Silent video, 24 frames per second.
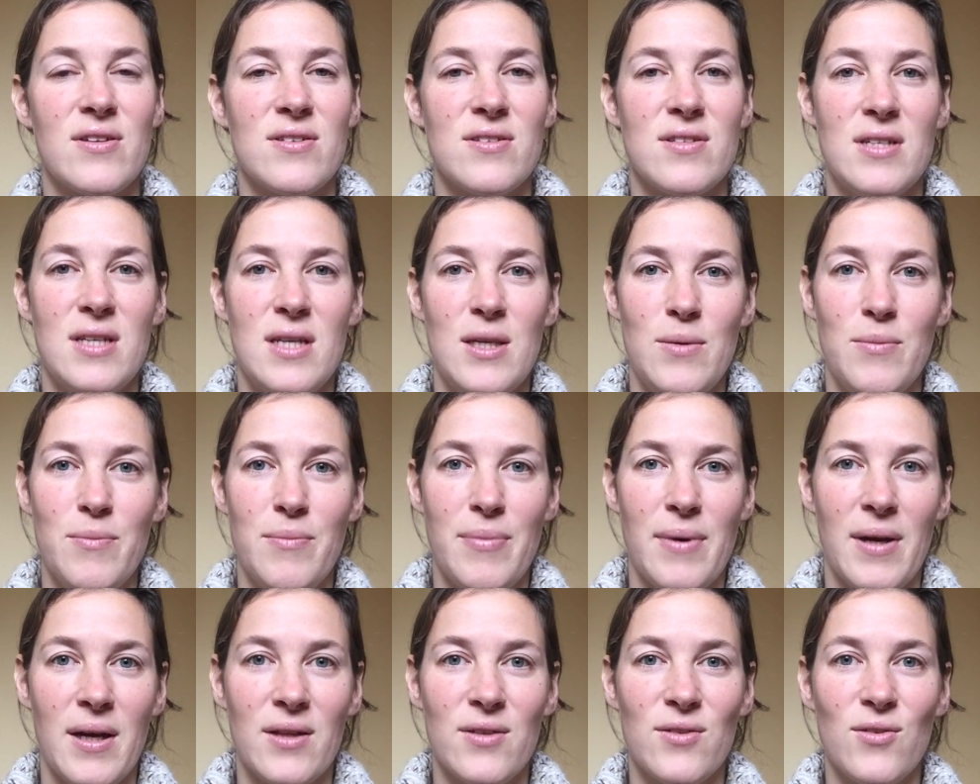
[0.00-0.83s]
has an
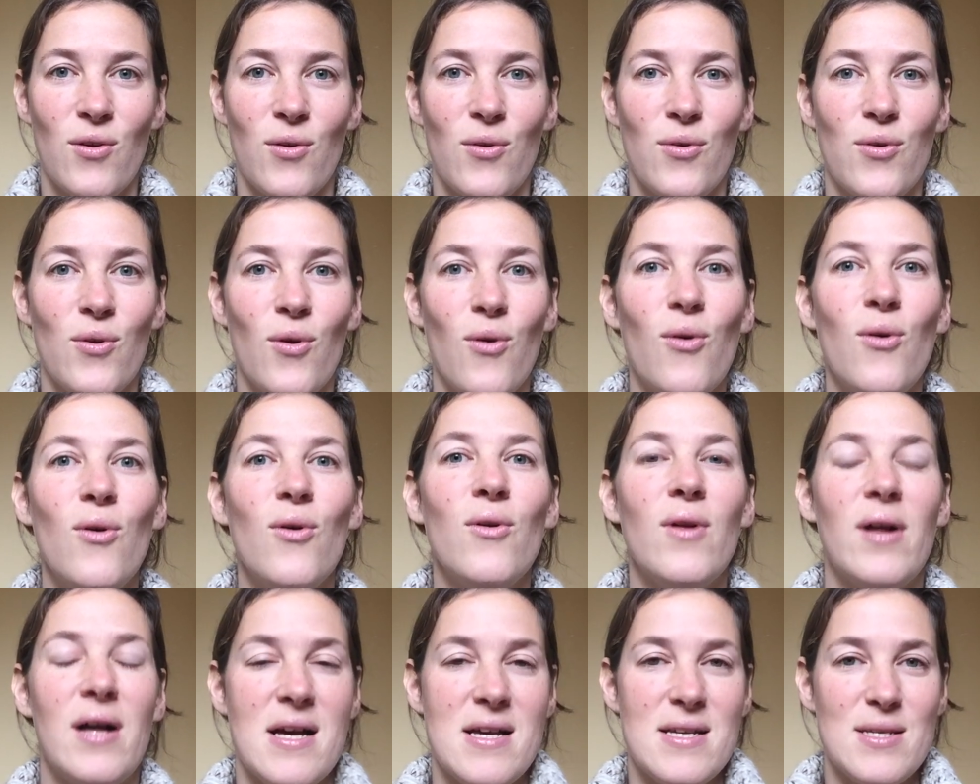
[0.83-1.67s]
impact on
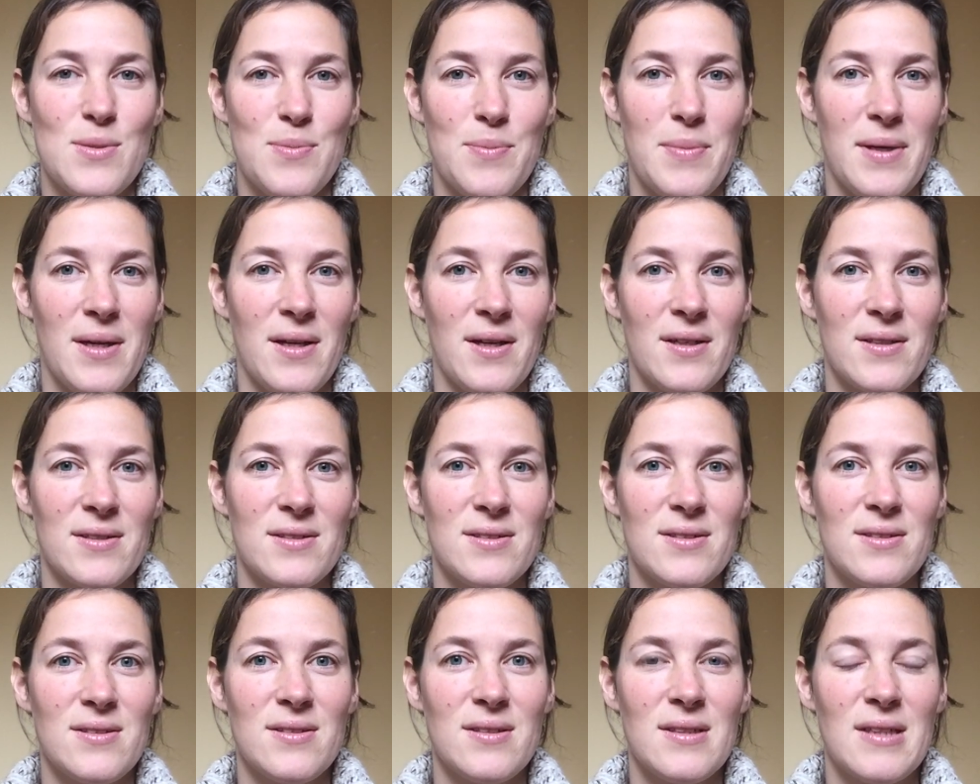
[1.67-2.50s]
all
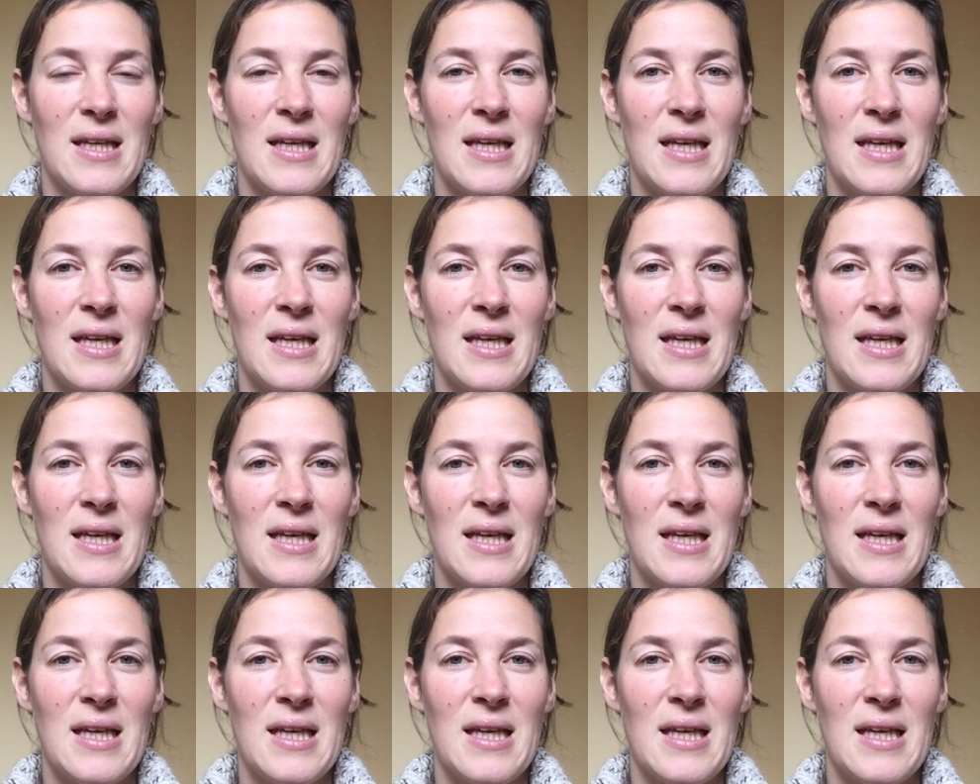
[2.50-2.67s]
aspects,